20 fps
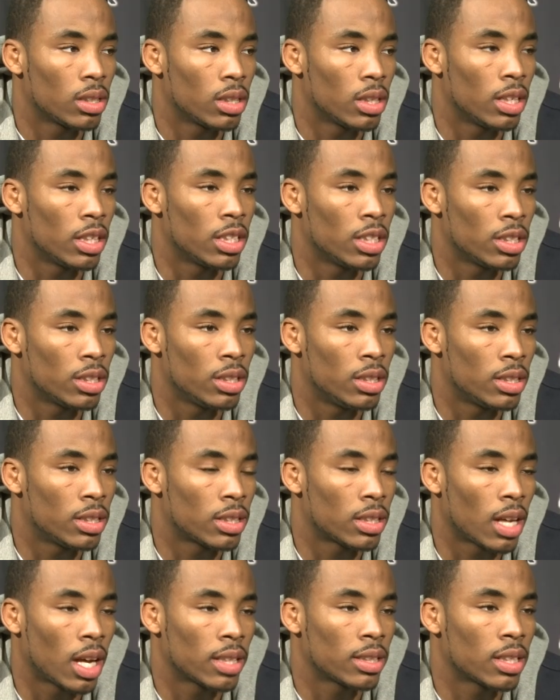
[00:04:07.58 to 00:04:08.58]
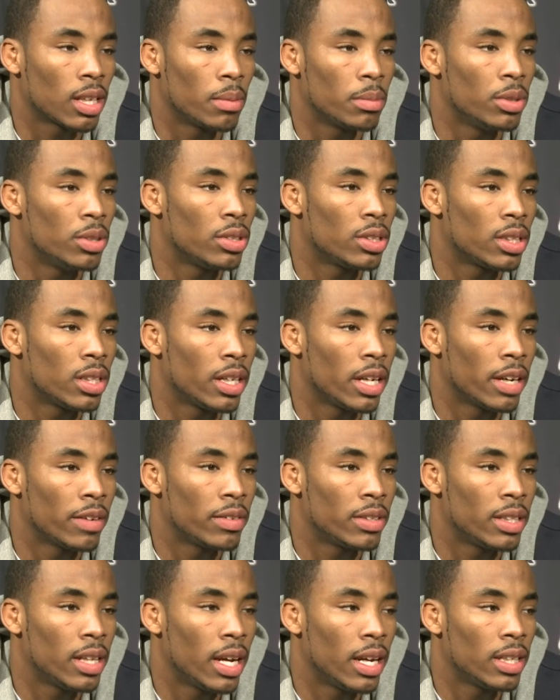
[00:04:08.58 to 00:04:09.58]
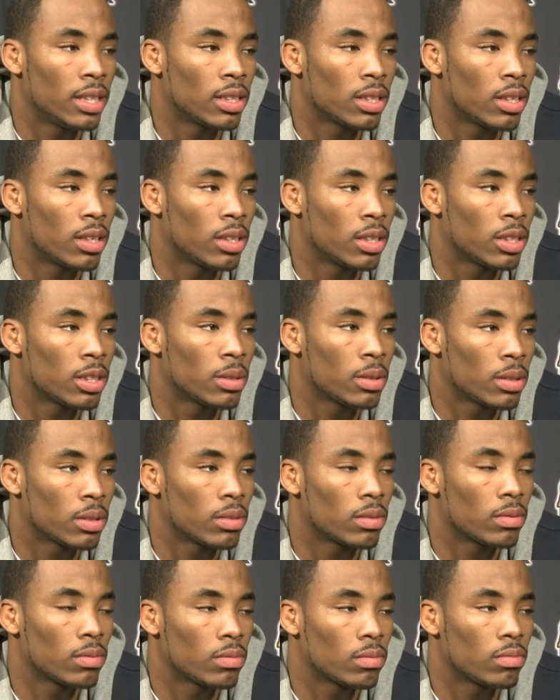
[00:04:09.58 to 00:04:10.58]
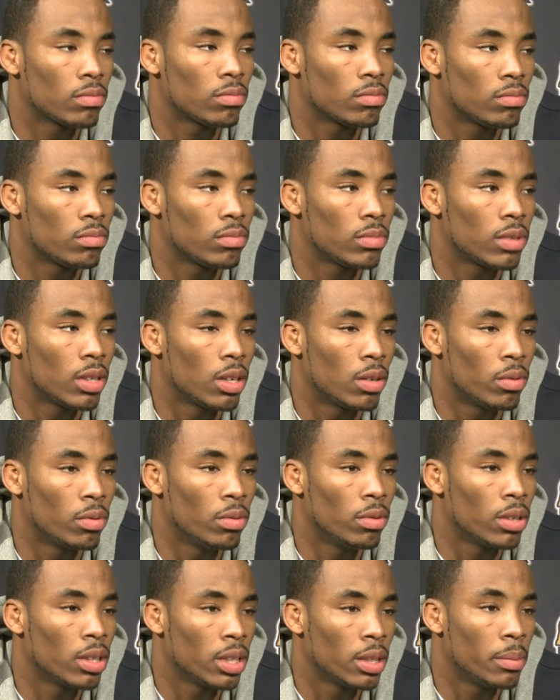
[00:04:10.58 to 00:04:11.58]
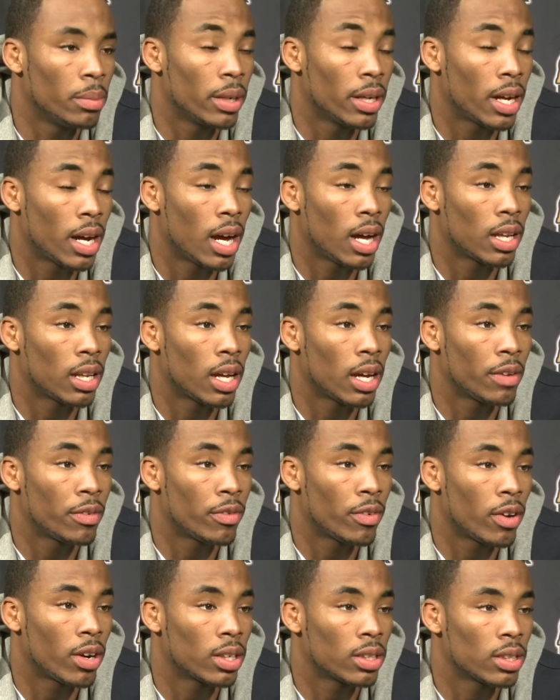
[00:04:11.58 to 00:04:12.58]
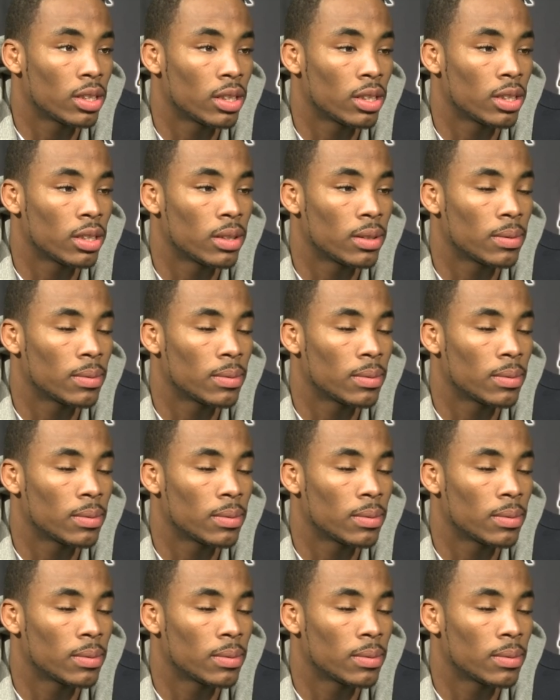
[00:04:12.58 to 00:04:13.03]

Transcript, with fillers: It's not something you see every day, so it's a really big highlight for our team.